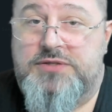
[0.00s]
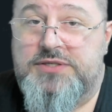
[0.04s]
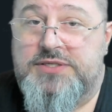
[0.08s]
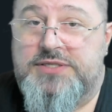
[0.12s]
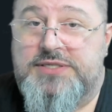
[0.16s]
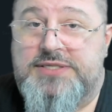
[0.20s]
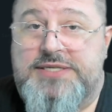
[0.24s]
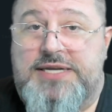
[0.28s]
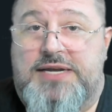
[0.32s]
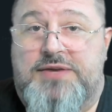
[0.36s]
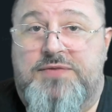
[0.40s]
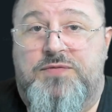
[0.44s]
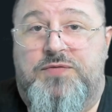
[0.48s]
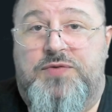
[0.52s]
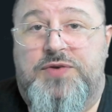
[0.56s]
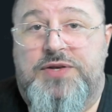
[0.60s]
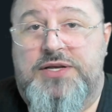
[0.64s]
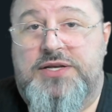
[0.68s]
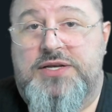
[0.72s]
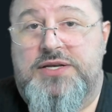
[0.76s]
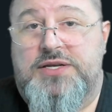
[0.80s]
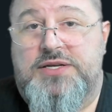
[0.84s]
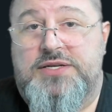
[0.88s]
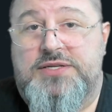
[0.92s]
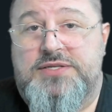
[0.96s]
If something
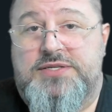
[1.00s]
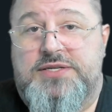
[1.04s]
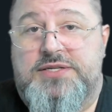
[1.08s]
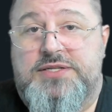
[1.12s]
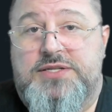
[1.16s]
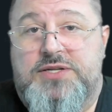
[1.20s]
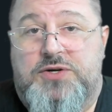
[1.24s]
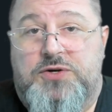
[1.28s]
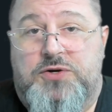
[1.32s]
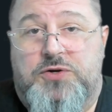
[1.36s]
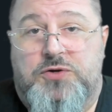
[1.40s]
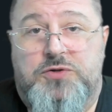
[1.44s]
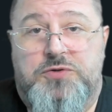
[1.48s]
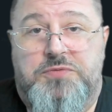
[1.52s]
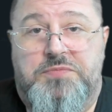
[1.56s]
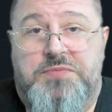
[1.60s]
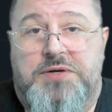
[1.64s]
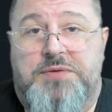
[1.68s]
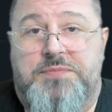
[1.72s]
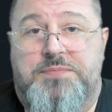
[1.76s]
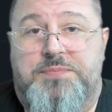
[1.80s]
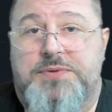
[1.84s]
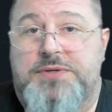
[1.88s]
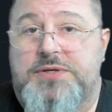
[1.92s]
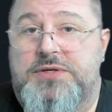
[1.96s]
is in the
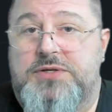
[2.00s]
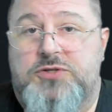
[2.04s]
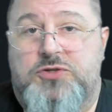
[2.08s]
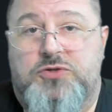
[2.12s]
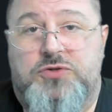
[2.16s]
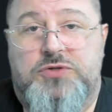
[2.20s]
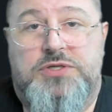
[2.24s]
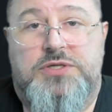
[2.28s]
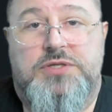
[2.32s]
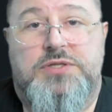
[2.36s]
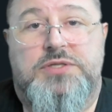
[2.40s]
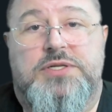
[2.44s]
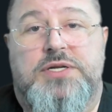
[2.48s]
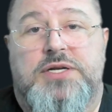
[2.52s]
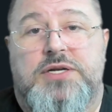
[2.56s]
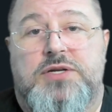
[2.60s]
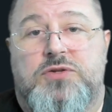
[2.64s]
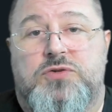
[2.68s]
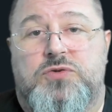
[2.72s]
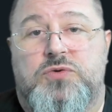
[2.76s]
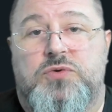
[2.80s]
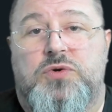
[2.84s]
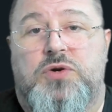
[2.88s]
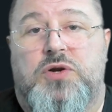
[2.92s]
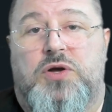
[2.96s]
roadmap, shouldn't take
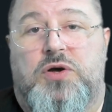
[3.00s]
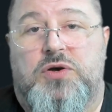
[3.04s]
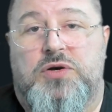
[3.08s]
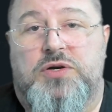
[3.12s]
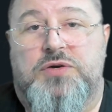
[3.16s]
too long,